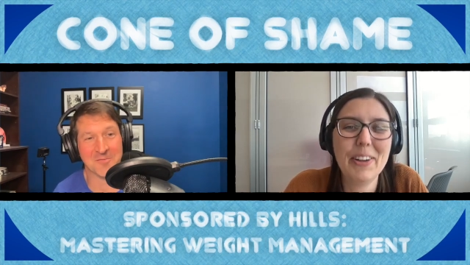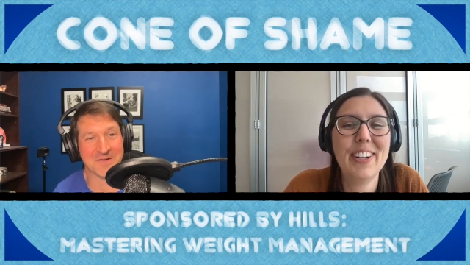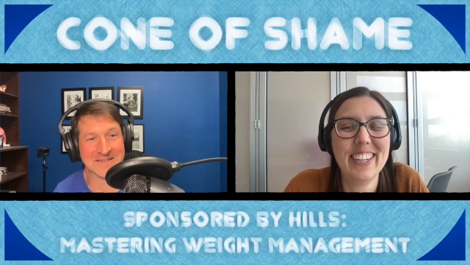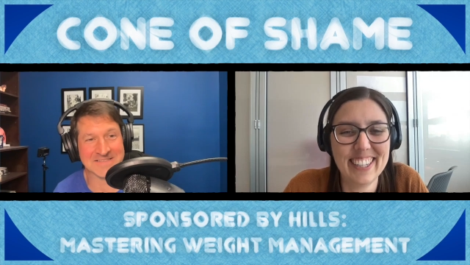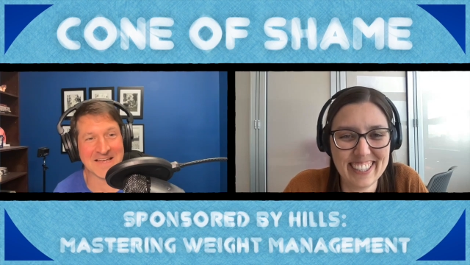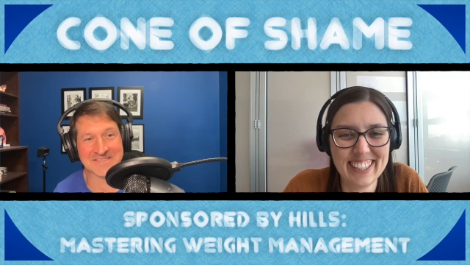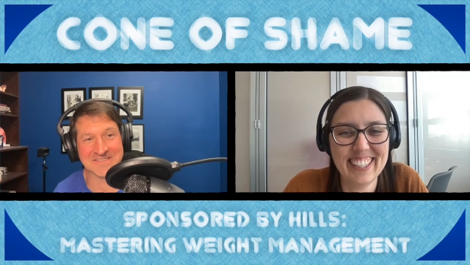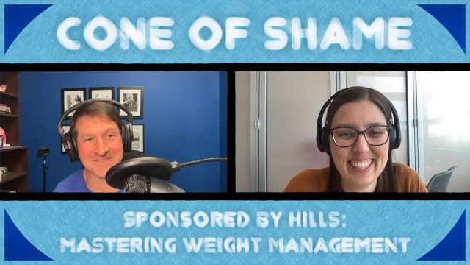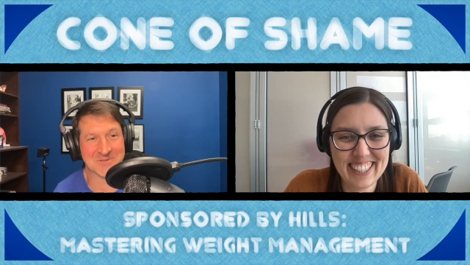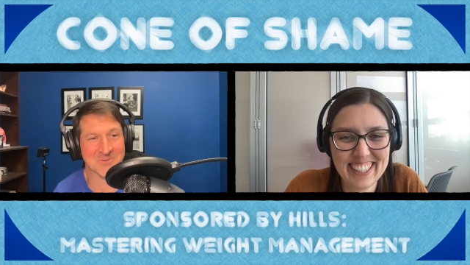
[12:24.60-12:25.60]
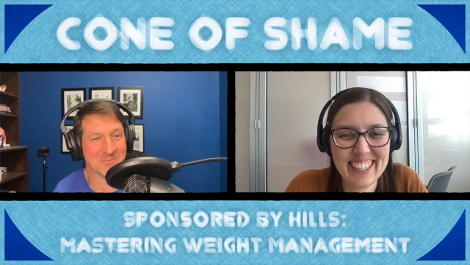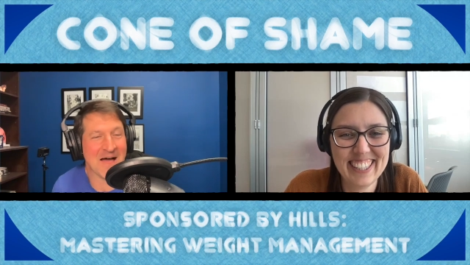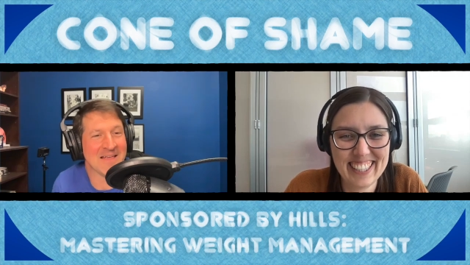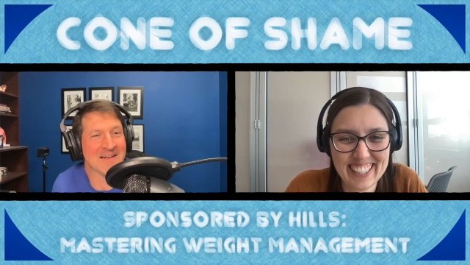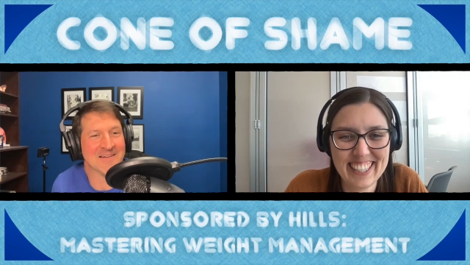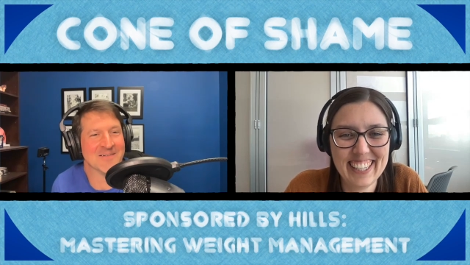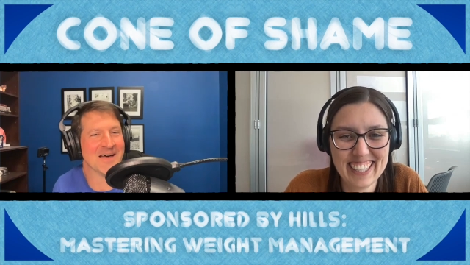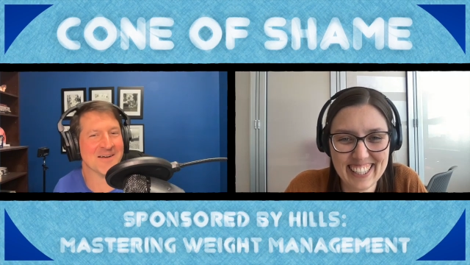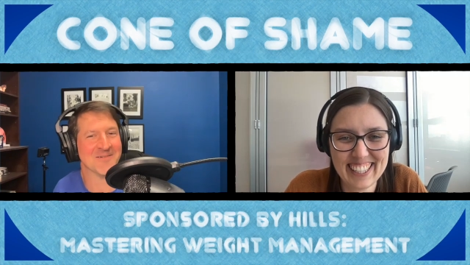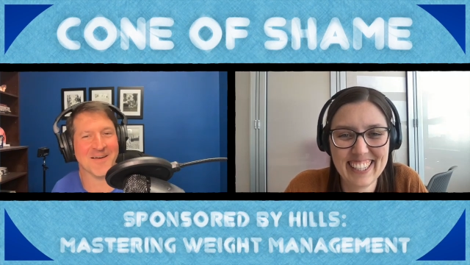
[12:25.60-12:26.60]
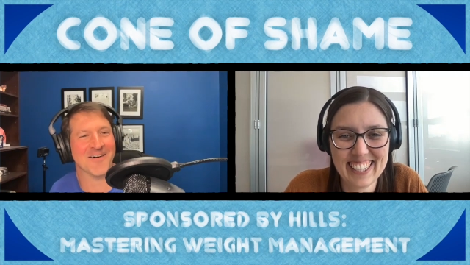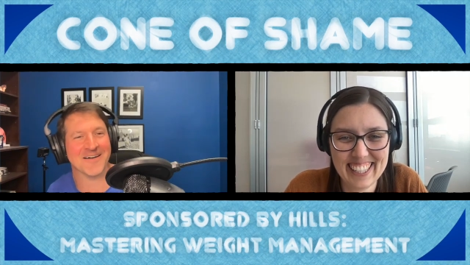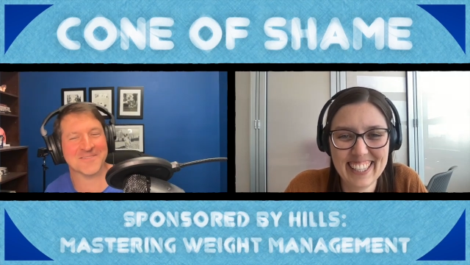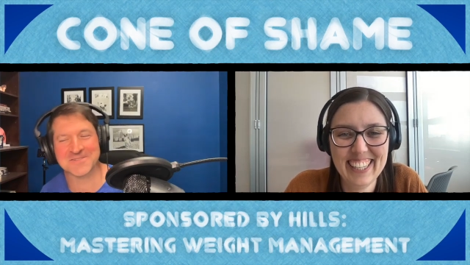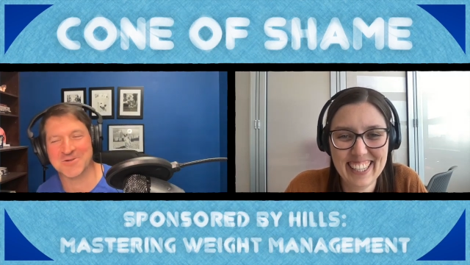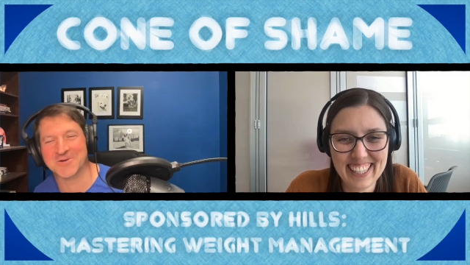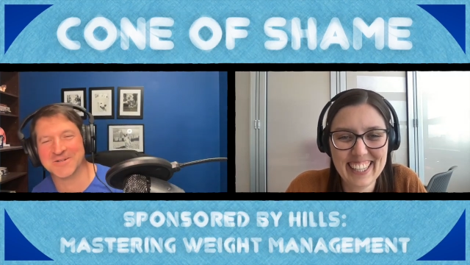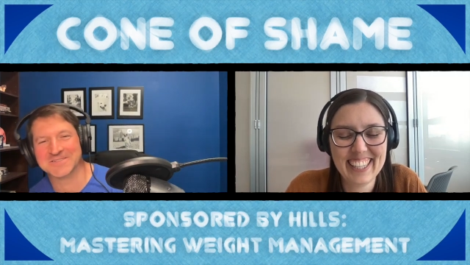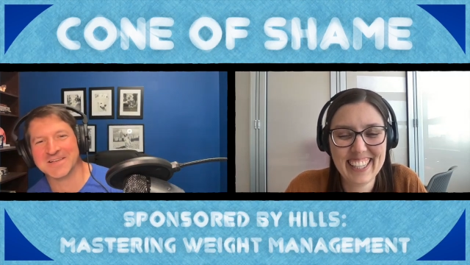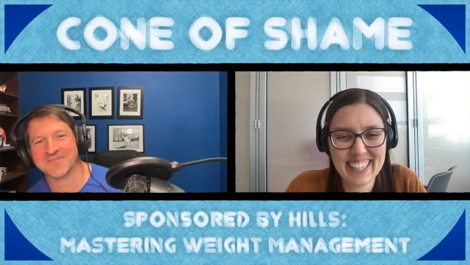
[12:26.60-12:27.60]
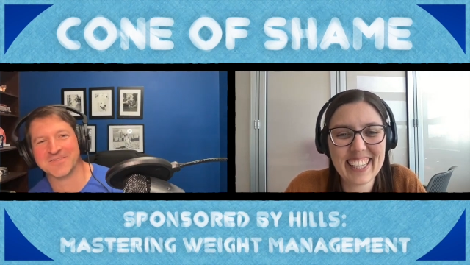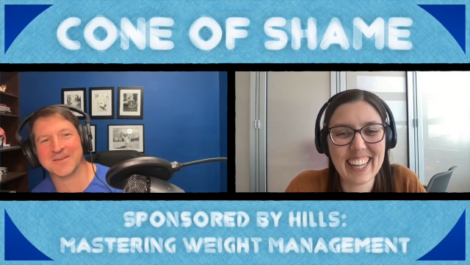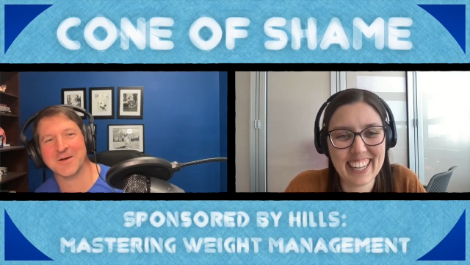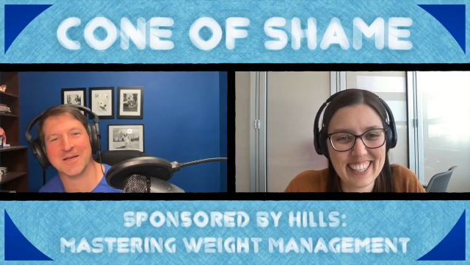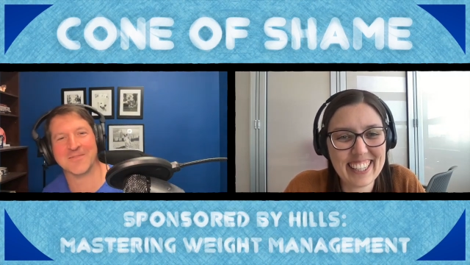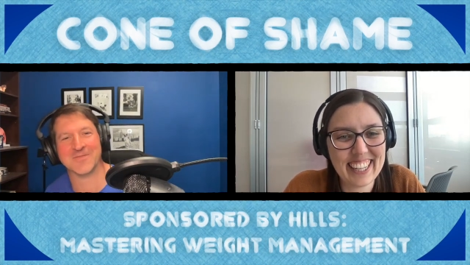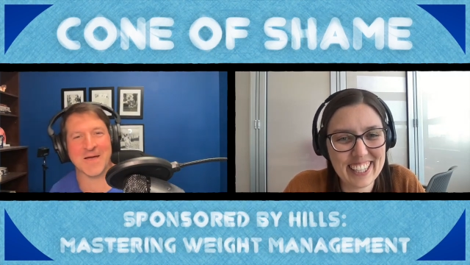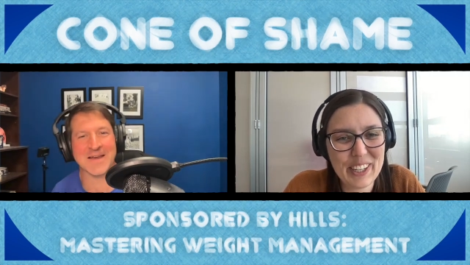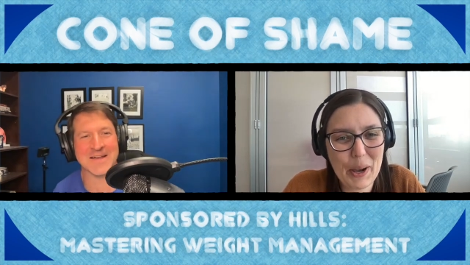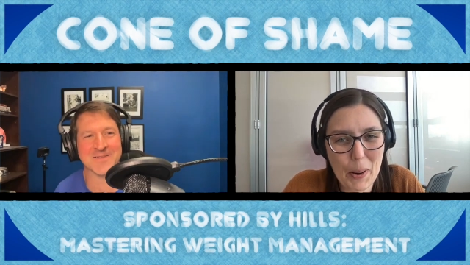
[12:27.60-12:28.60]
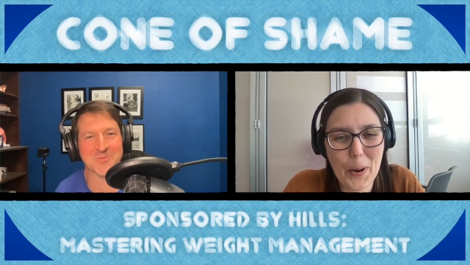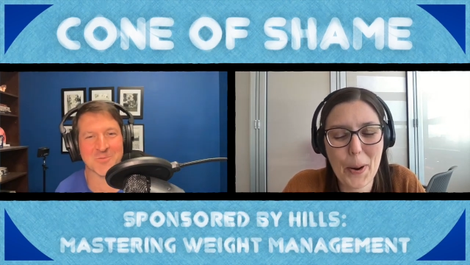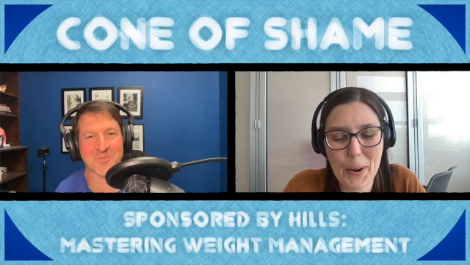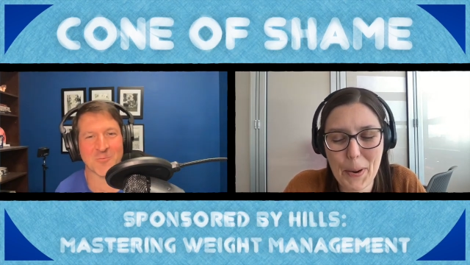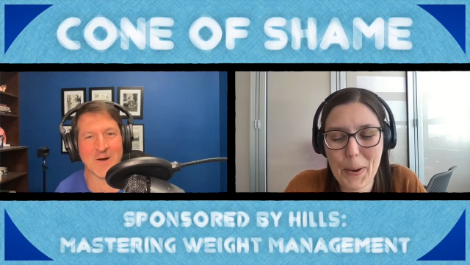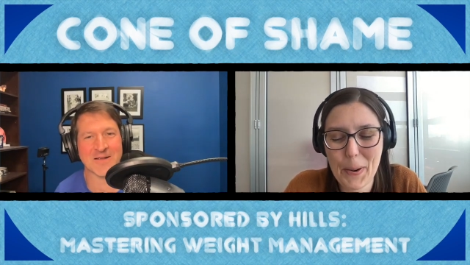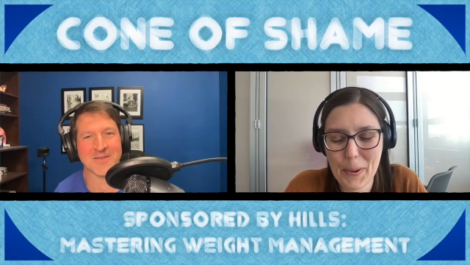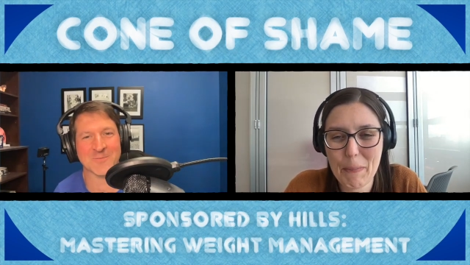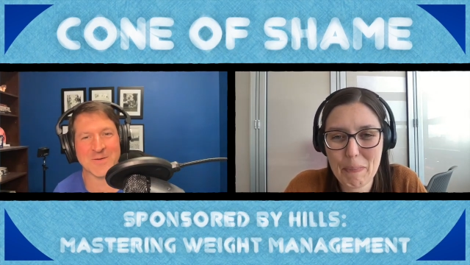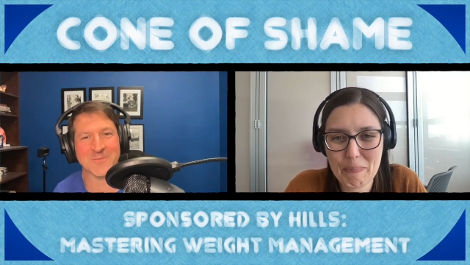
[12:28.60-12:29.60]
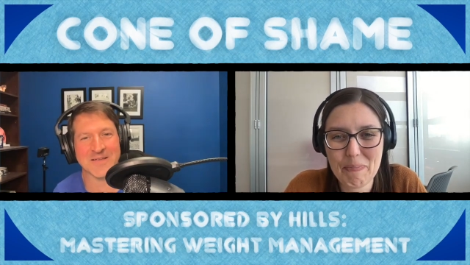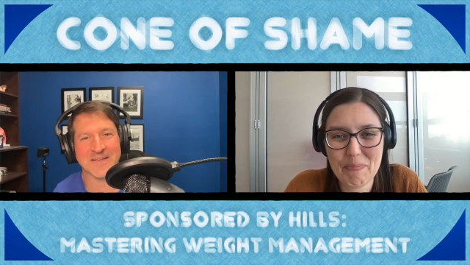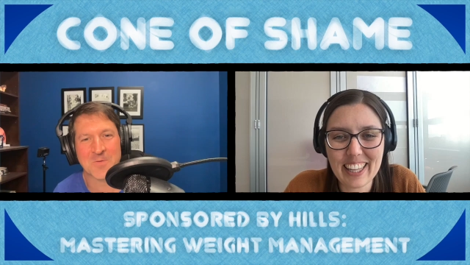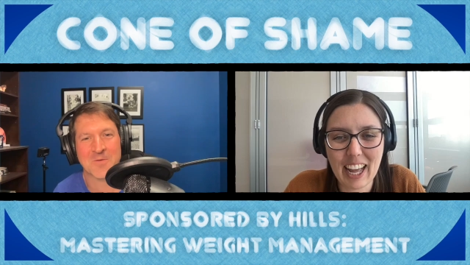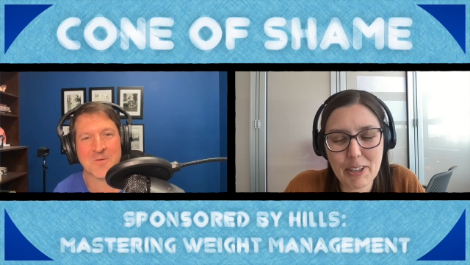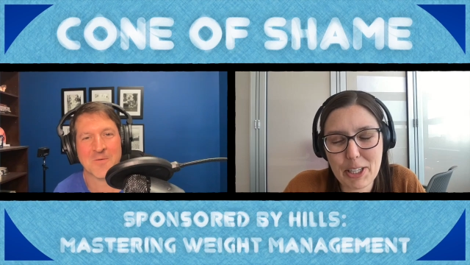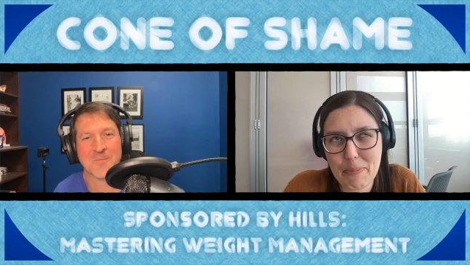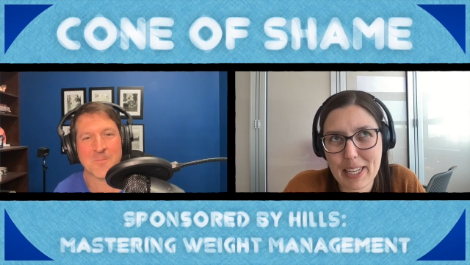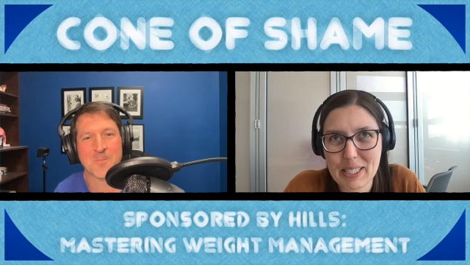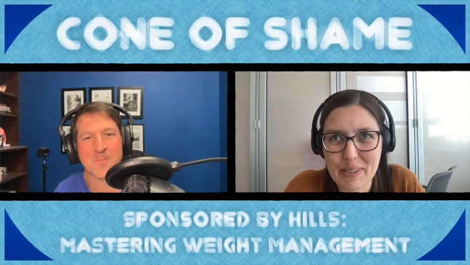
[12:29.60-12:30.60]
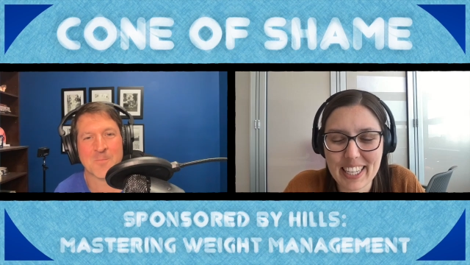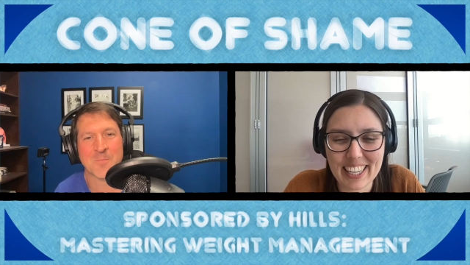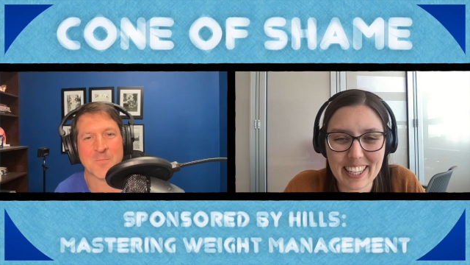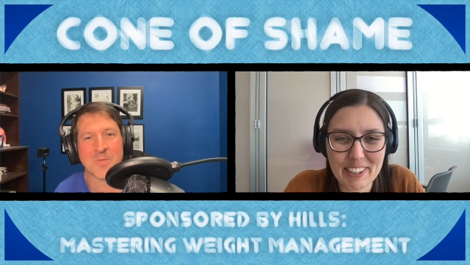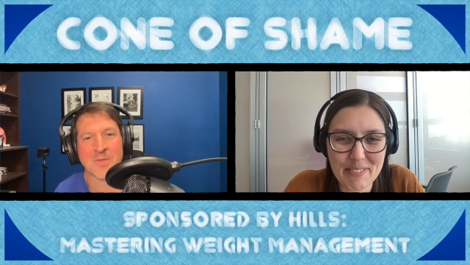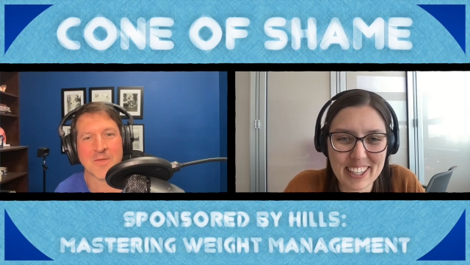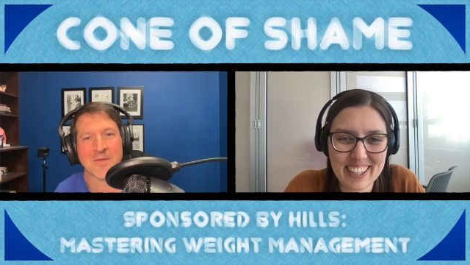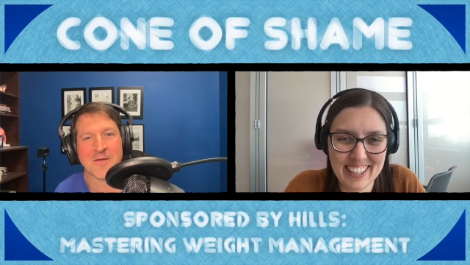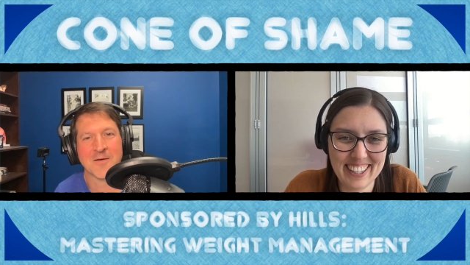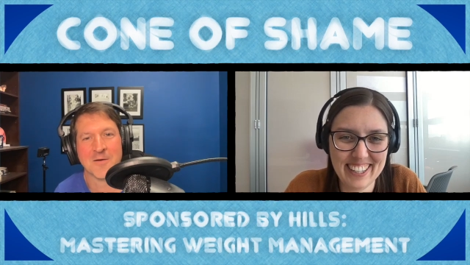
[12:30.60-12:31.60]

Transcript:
Speaker 1: and text it to them. I, I don't know. I don't know. I was just curious if uh, yeah. if you had yeah. any tools for wrangling people in.
Speaker 2: Yeah, we do the best we can. But.